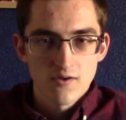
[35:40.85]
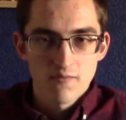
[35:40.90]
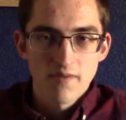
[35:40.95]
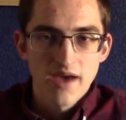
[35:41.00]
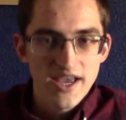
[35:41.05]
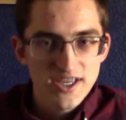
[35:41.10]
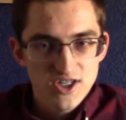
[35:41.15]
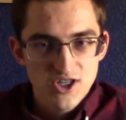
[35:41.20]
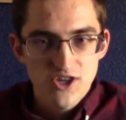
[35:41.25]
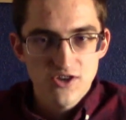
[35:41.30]

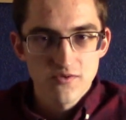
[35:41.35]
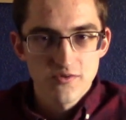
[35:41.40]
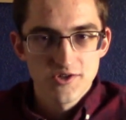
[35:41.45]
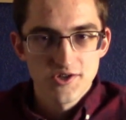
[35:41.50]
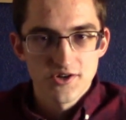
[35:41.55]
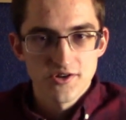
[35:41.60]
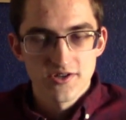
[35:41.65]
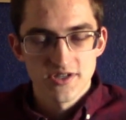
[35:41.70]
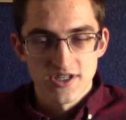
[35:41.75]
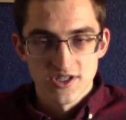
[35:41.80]
magic
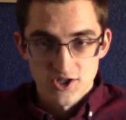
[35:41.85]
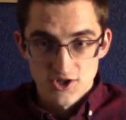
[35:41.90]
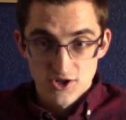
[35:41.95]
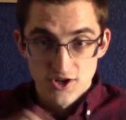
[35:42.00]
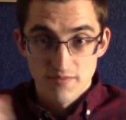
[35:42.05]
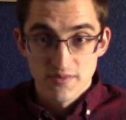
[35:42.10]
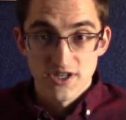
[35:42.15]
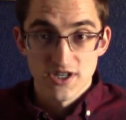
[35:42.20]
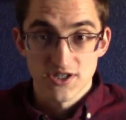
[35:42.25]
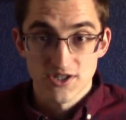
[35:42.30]
users and turn
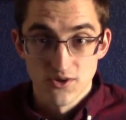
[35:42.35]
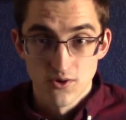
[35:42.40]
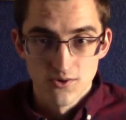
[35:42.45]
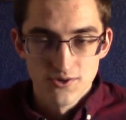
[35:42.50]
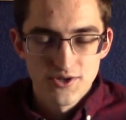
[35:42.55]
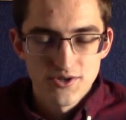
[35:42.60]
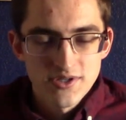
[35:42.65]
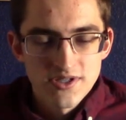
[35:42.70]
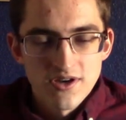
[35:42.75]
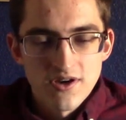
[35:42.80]
them into
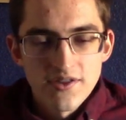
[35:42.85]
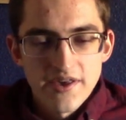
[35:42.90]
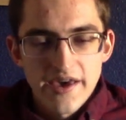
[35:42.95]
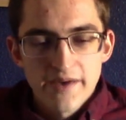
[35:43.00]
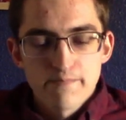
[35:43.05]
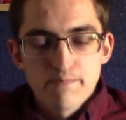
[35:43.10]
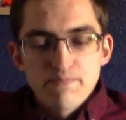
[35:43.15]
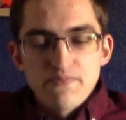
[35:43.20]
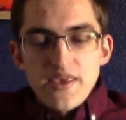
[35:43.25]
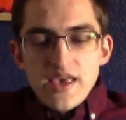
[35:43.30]
soldiers and all
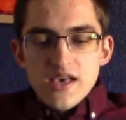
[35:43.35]
that,